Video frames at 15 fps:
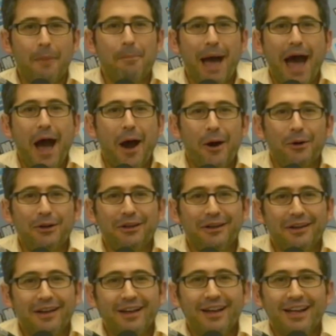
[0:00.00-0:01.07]
about
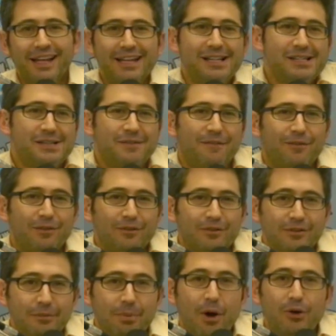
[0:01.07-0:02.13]
his
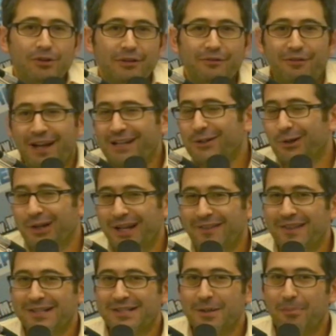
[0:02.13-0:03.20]
supposed victory in
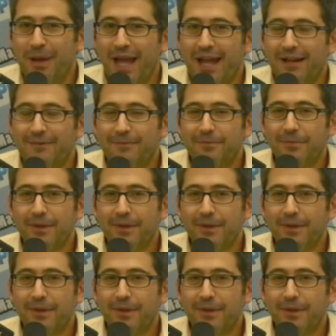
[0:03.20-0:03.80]
this debate